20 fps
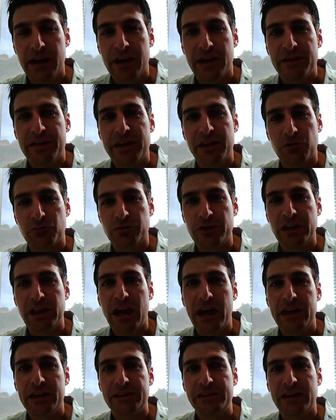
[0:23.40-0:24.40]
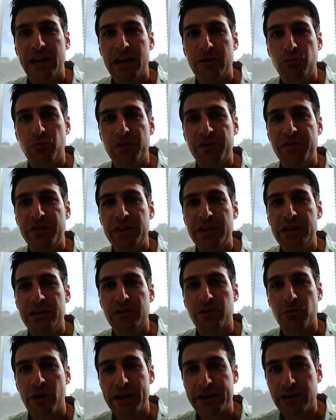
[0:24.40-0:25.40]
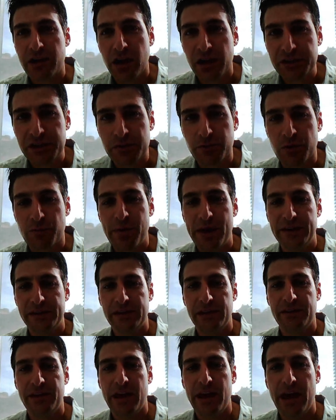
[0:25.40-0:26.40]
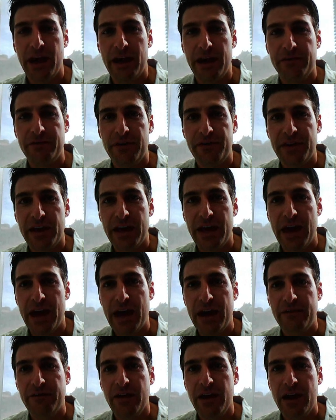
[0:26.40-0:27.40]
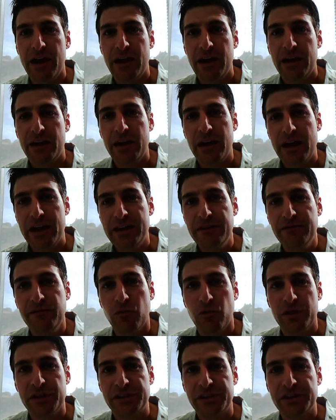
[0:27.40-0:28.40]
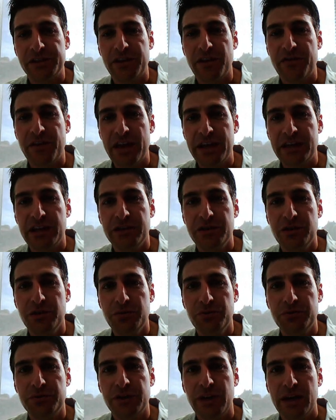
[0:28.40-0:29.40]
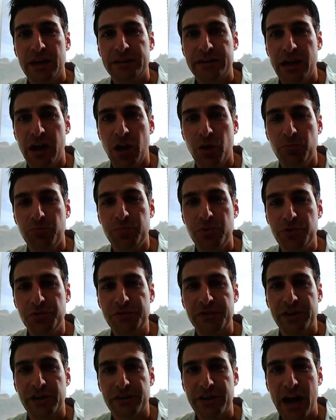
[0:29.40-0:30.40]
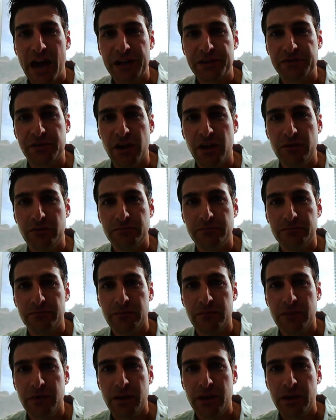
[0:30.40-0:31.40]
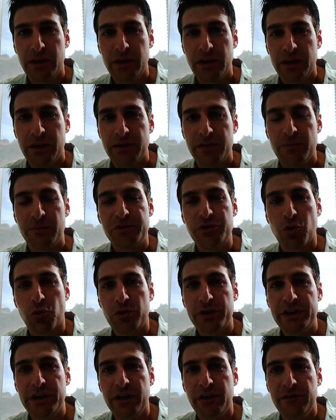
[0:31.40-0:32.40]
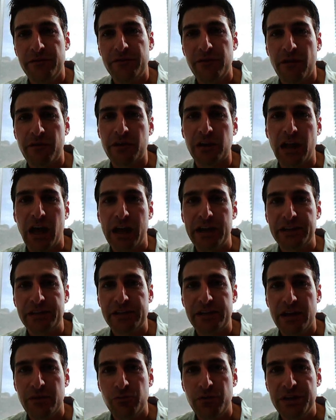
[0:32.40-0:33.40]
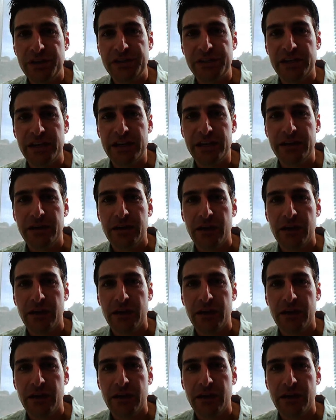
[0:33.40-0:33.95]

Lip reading: They don't realize that with the great customer base that they have invoices that they can use to help boost their cash flow. The majority of clients that we see